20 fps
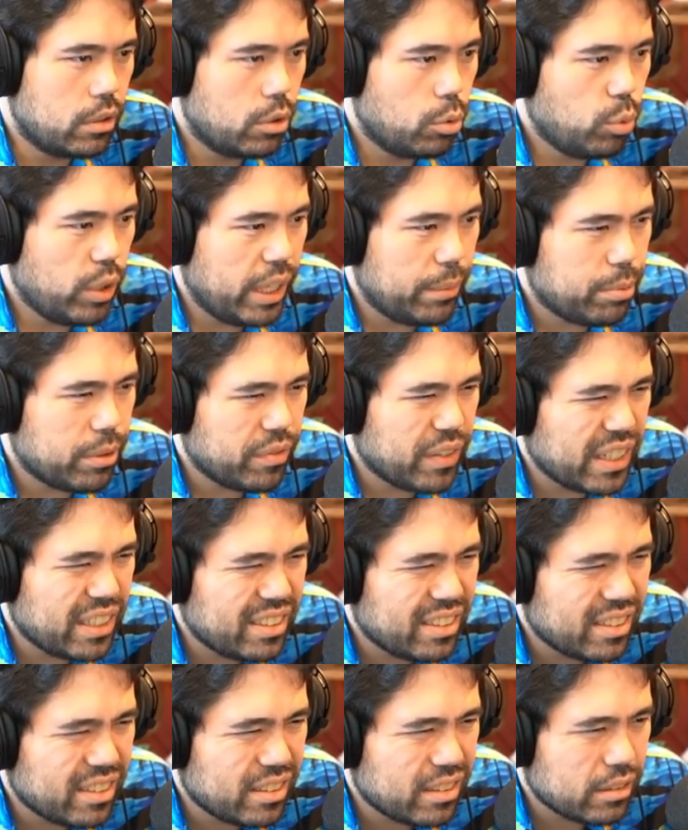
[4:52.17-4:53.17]
wait but if I
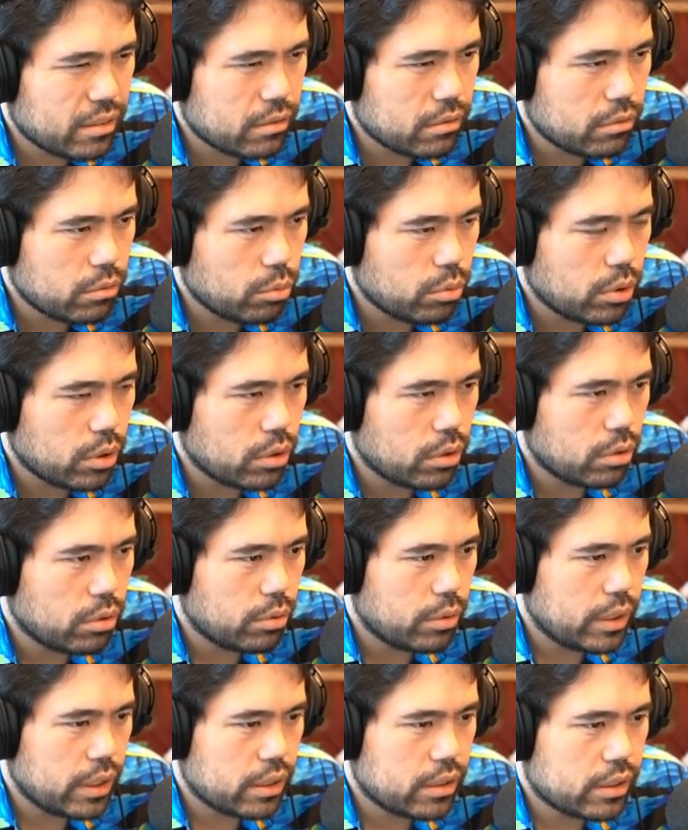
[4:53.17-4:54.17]
whoa
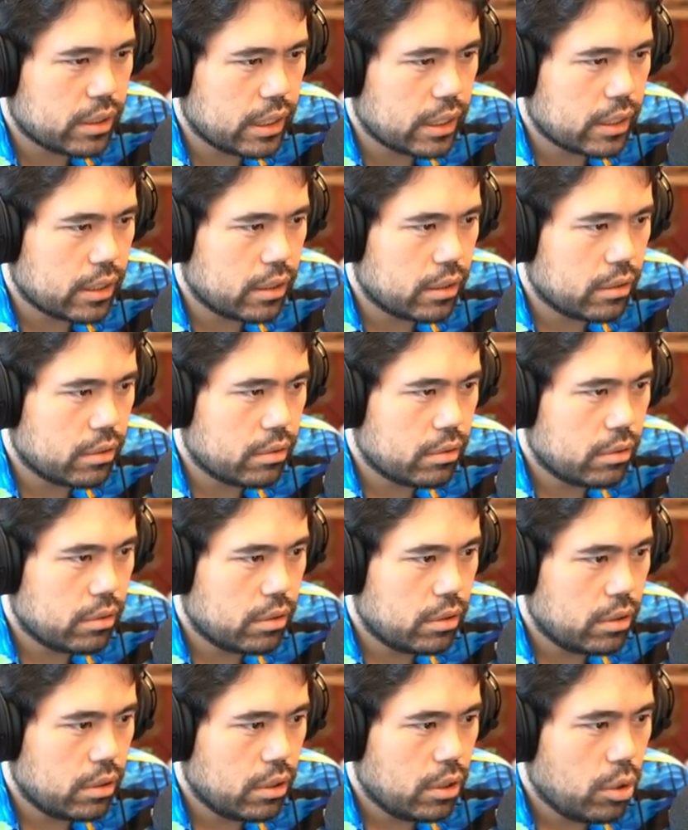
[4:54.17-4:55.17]
wait a second
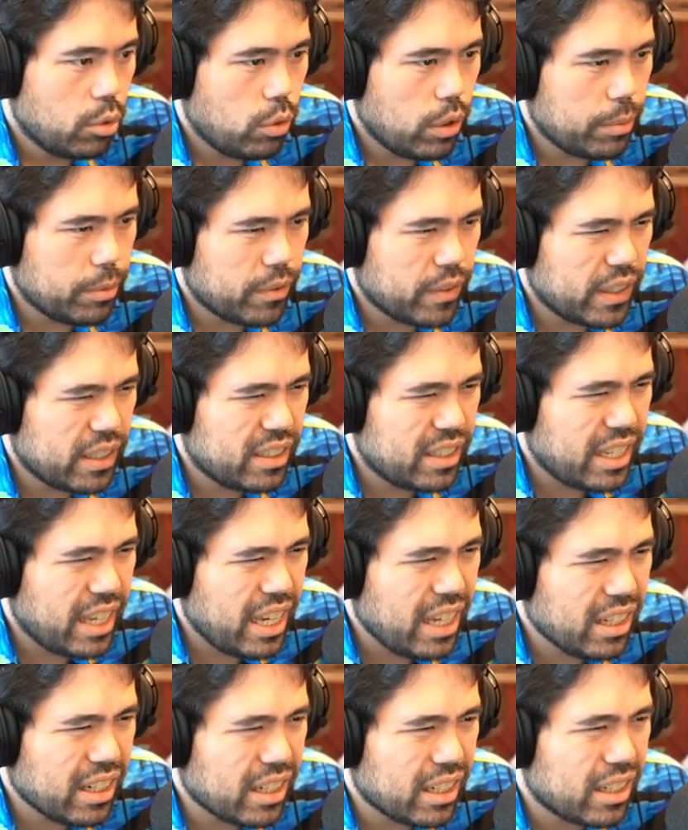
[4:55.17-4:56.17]
wait but if I
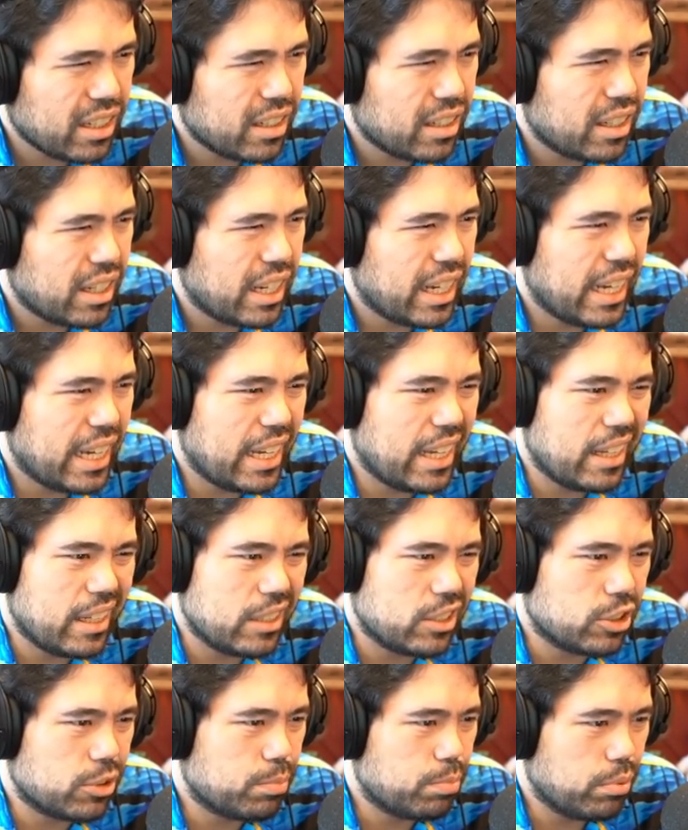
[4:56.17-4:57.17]
take and I ah I
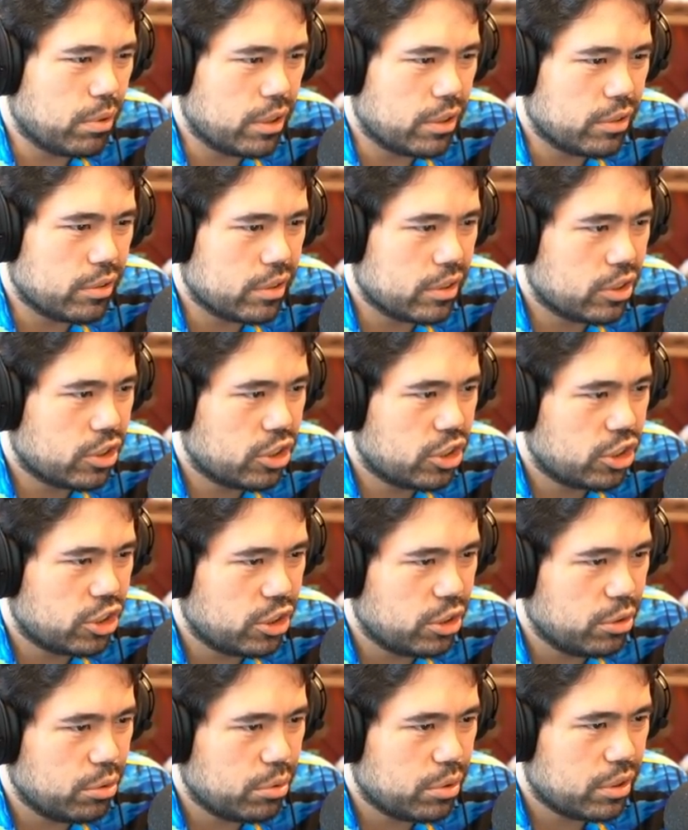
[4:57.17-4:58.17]
just blunder the
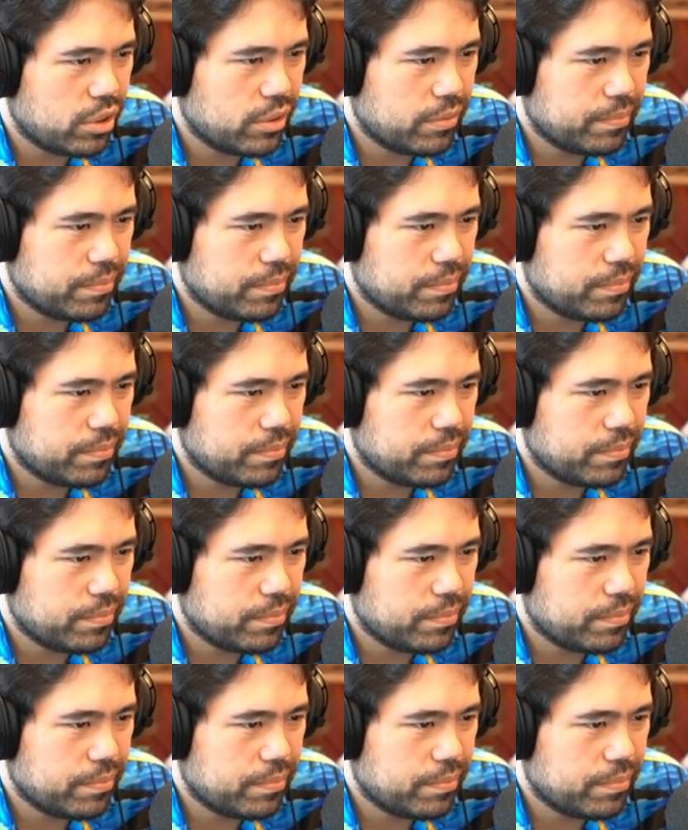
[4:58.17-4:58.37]
shoot